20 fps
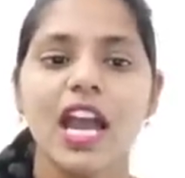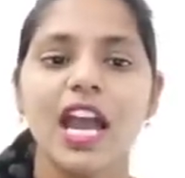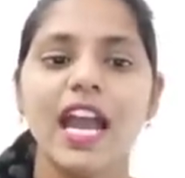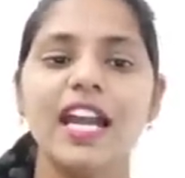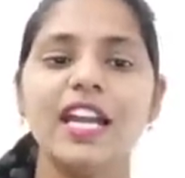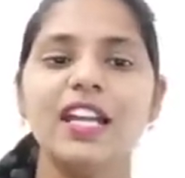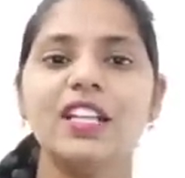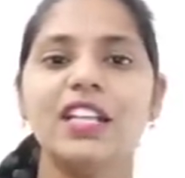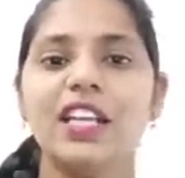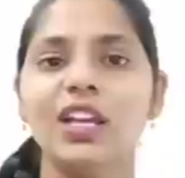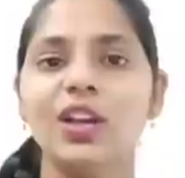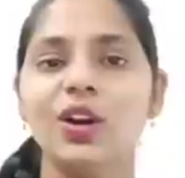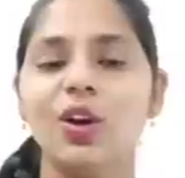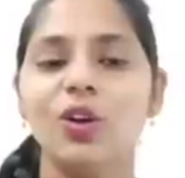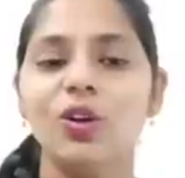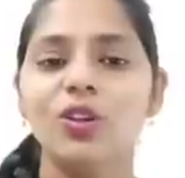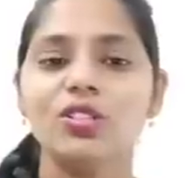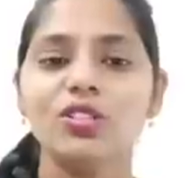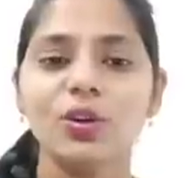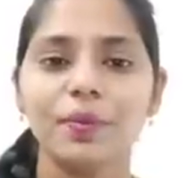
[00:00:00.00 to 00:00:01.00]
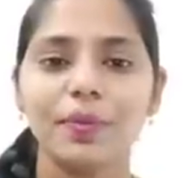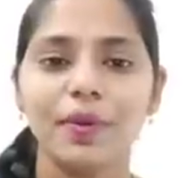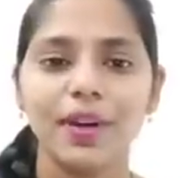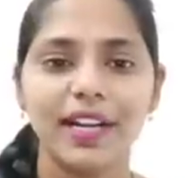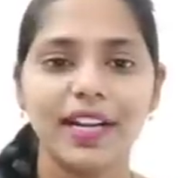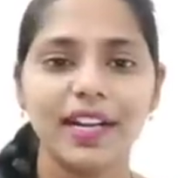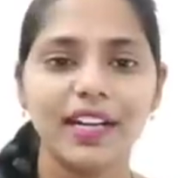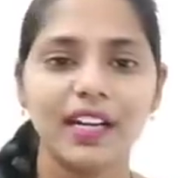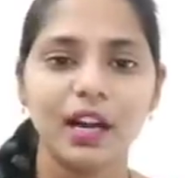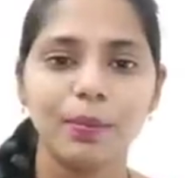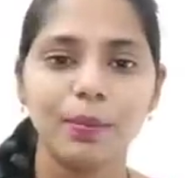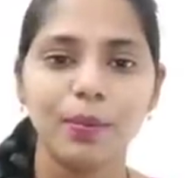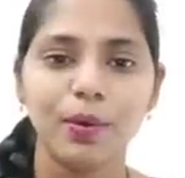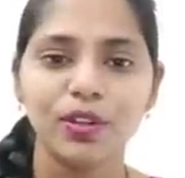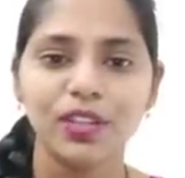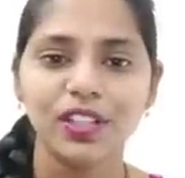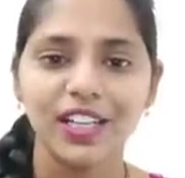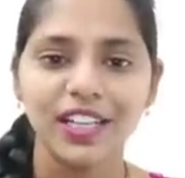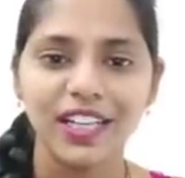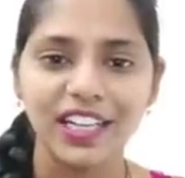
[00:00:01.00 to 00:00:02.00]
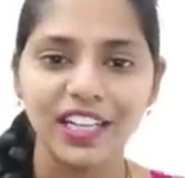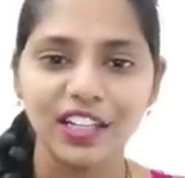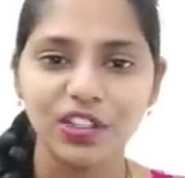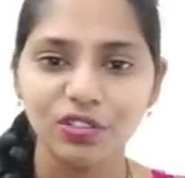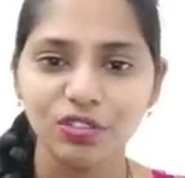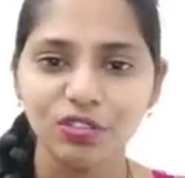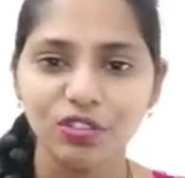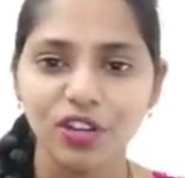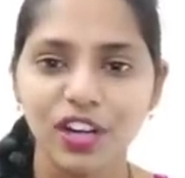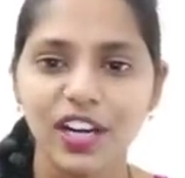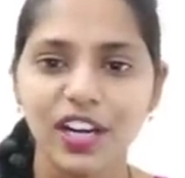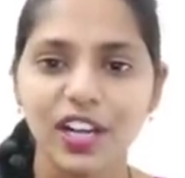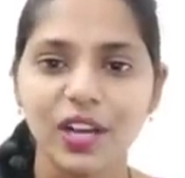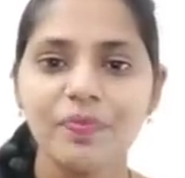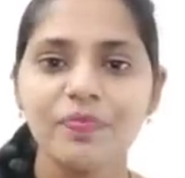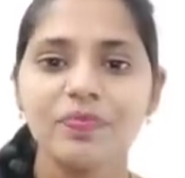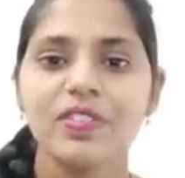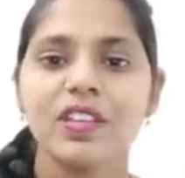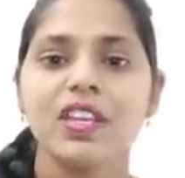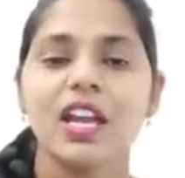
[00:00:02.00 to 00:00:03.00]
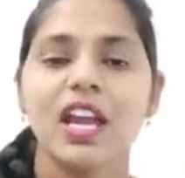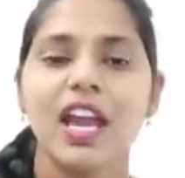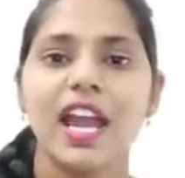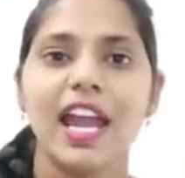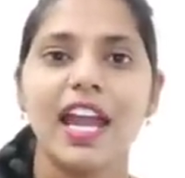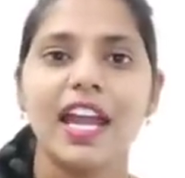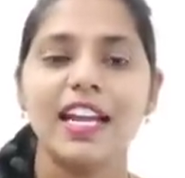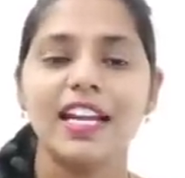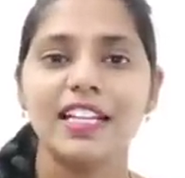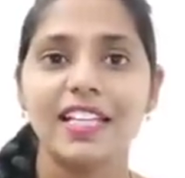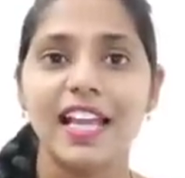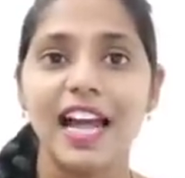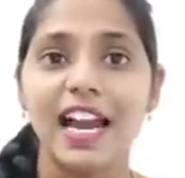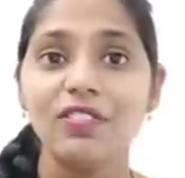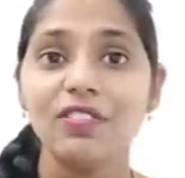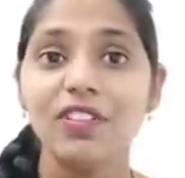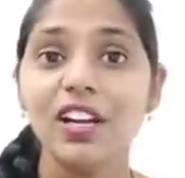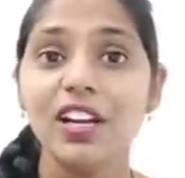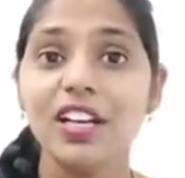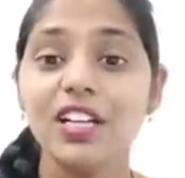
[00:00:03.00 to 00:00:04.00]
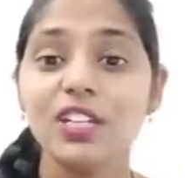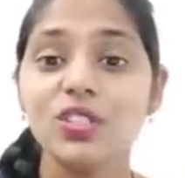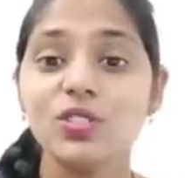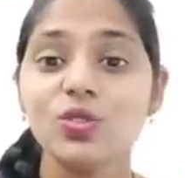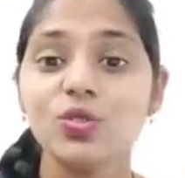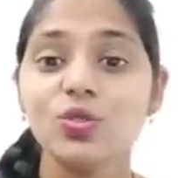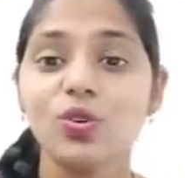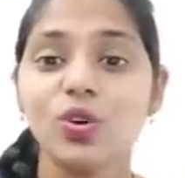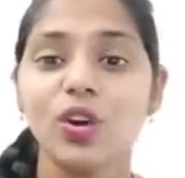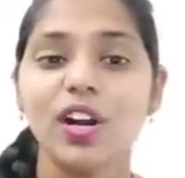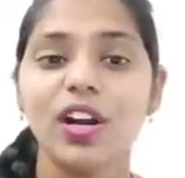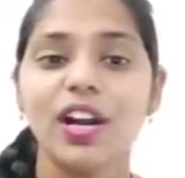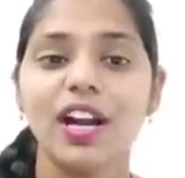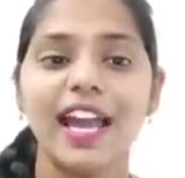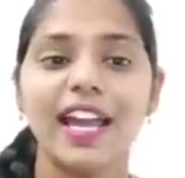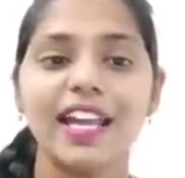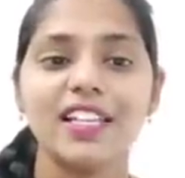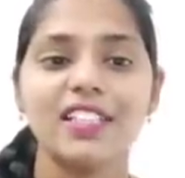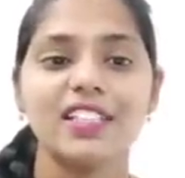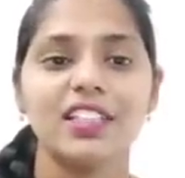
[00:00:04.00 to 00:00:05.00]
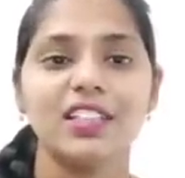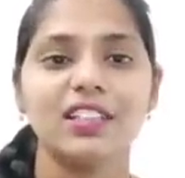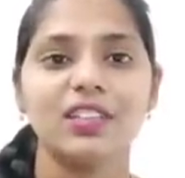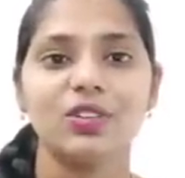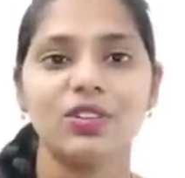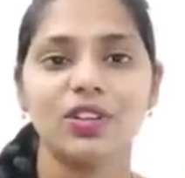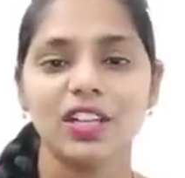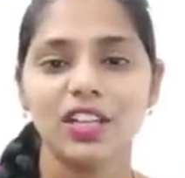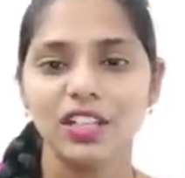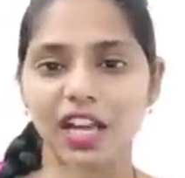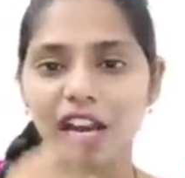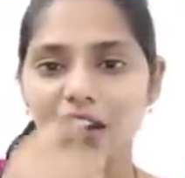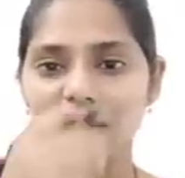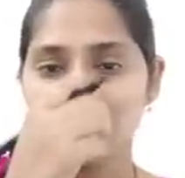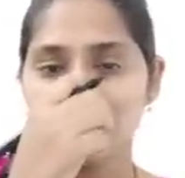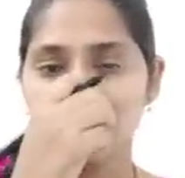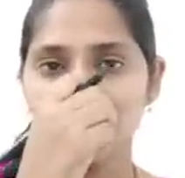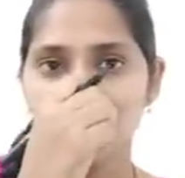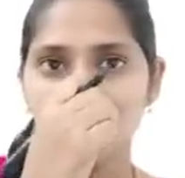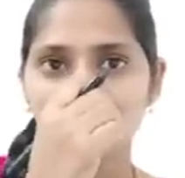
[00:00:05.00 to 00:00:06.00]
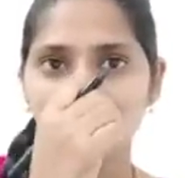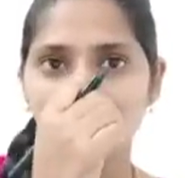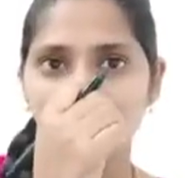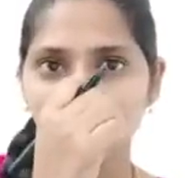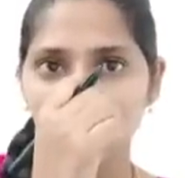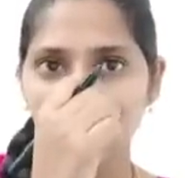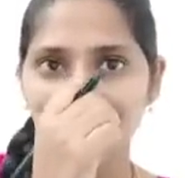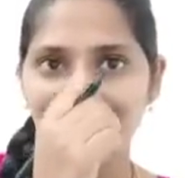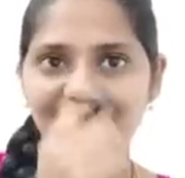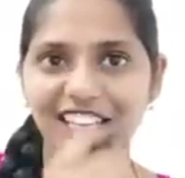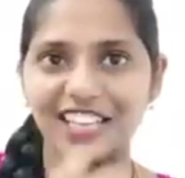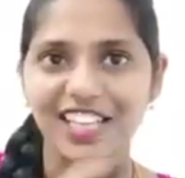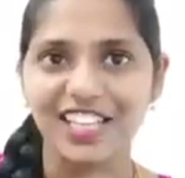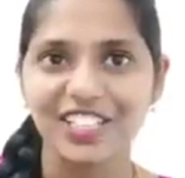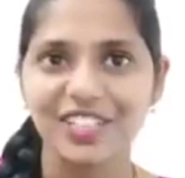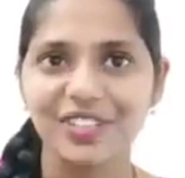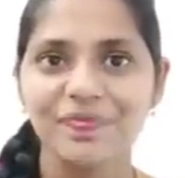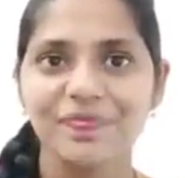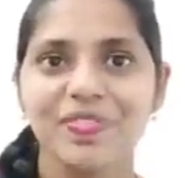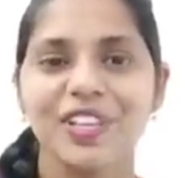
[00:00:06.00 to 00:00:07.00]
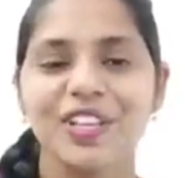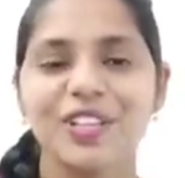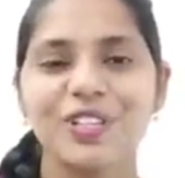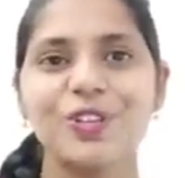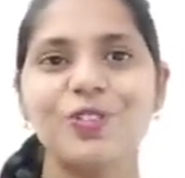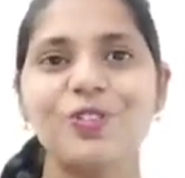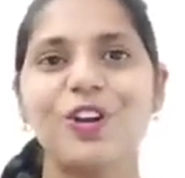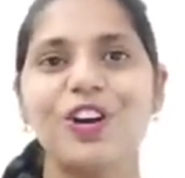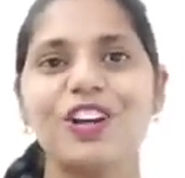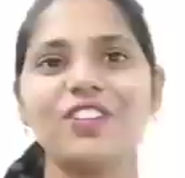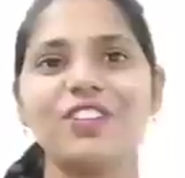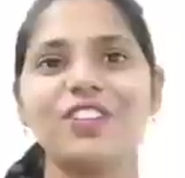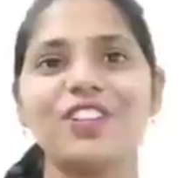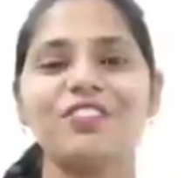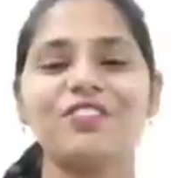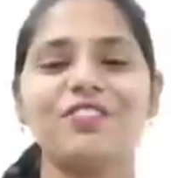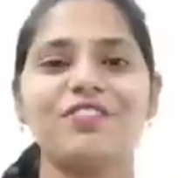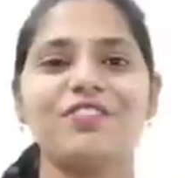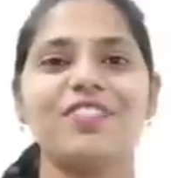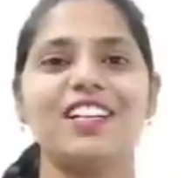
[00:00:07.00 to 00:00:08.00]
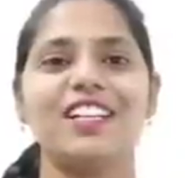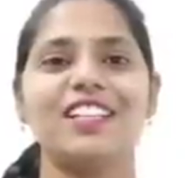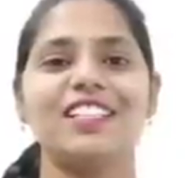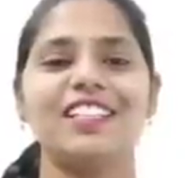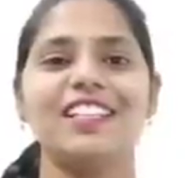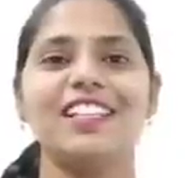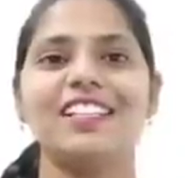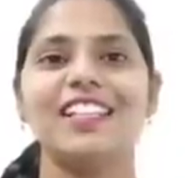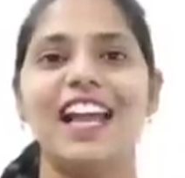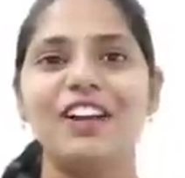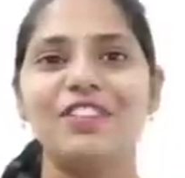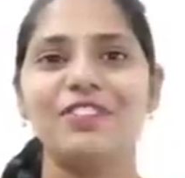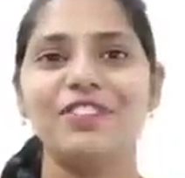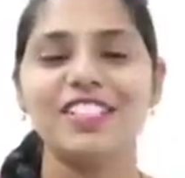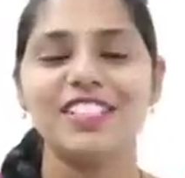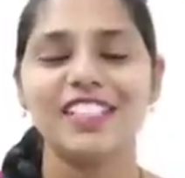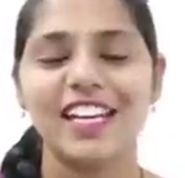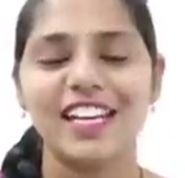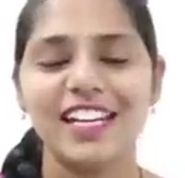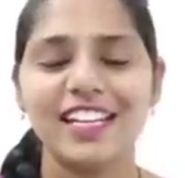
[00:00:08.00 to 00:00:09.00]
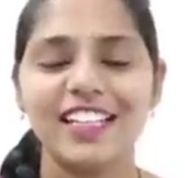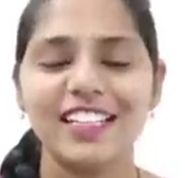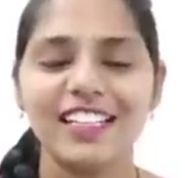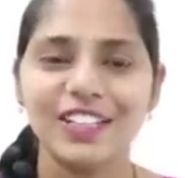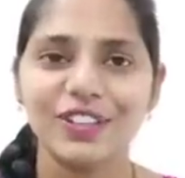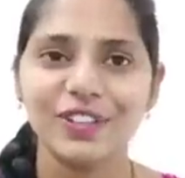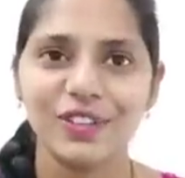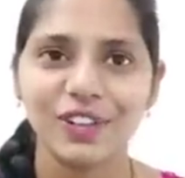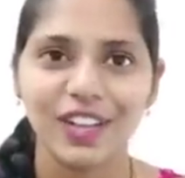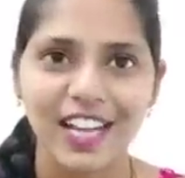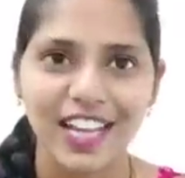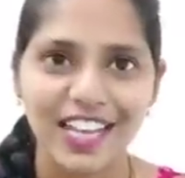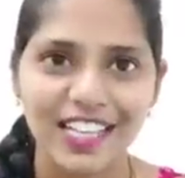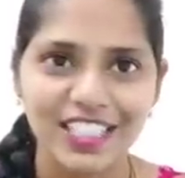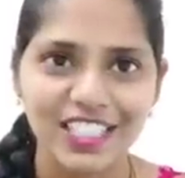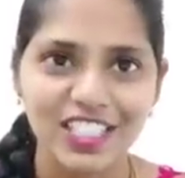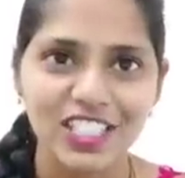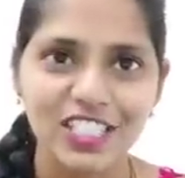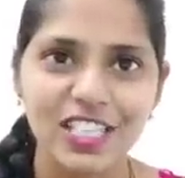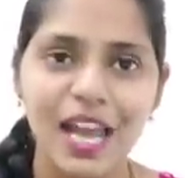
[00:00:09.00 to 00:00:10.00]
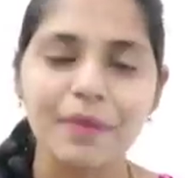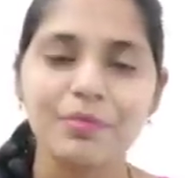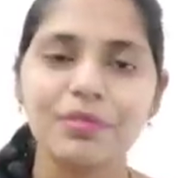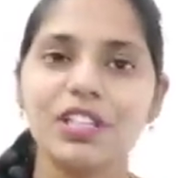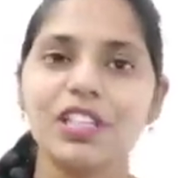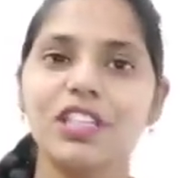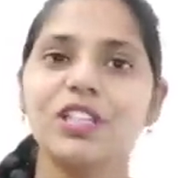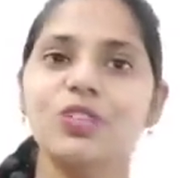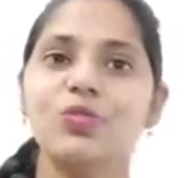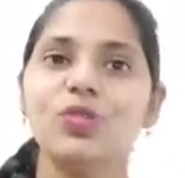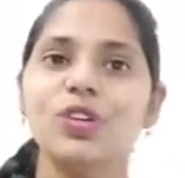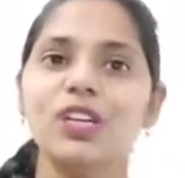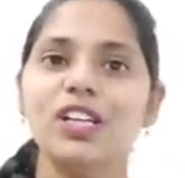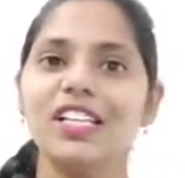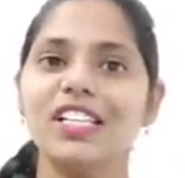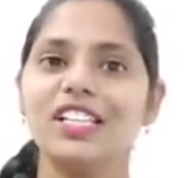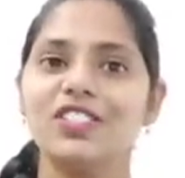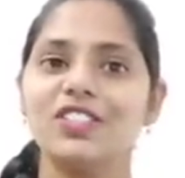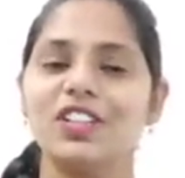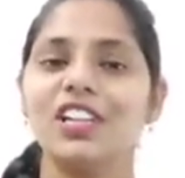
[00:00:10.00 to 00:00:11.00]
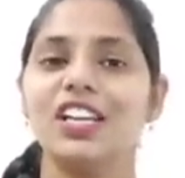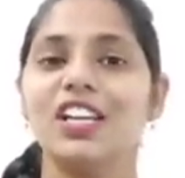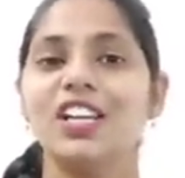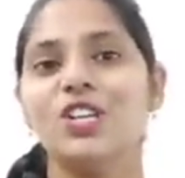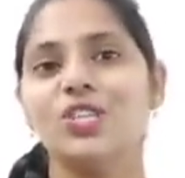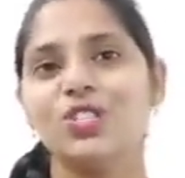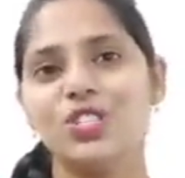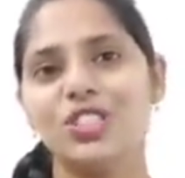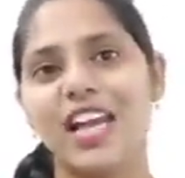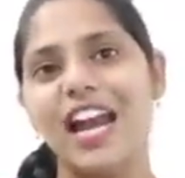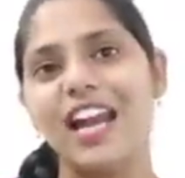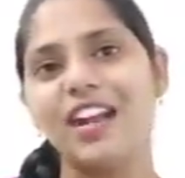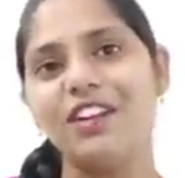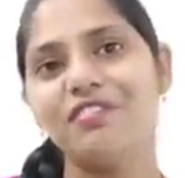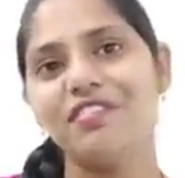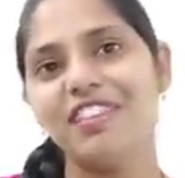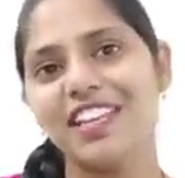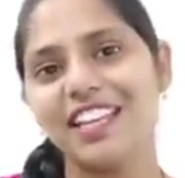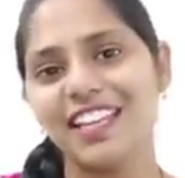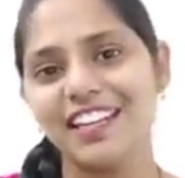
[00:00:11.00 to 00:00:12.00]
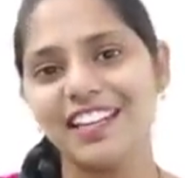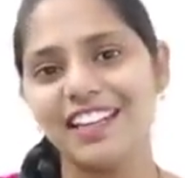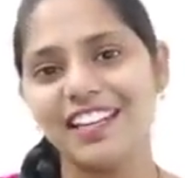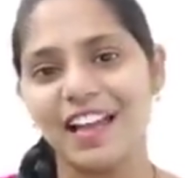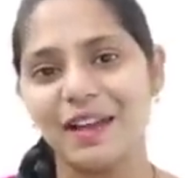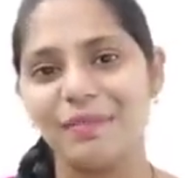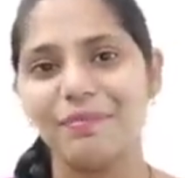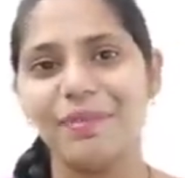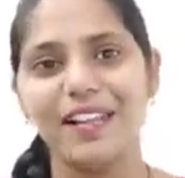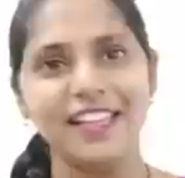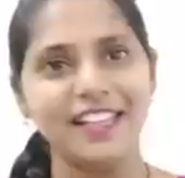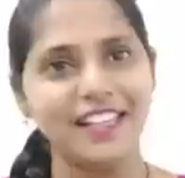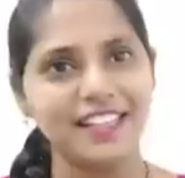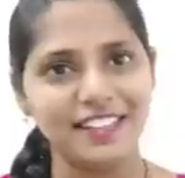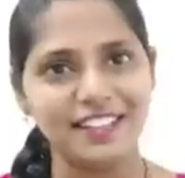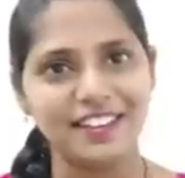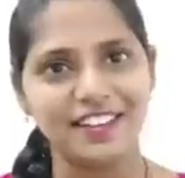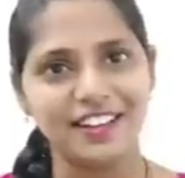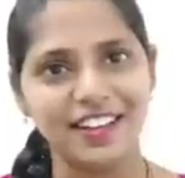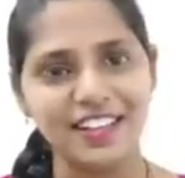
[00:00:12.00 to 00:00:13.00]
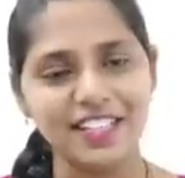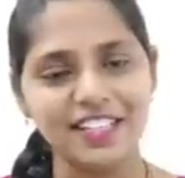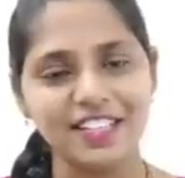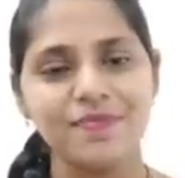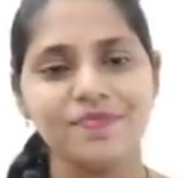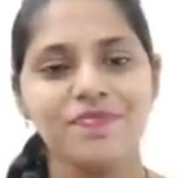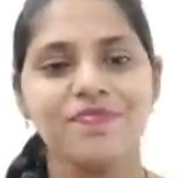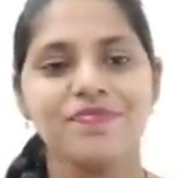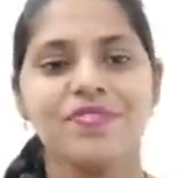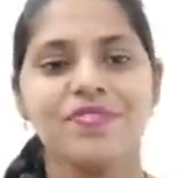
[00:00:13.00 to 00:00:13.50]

and they also predate upon the native fauna and that will leads to colonizing okay that will lead to colonization so whatever the uh, thing that we studied in the colonization chapter in the world history that we can apply here right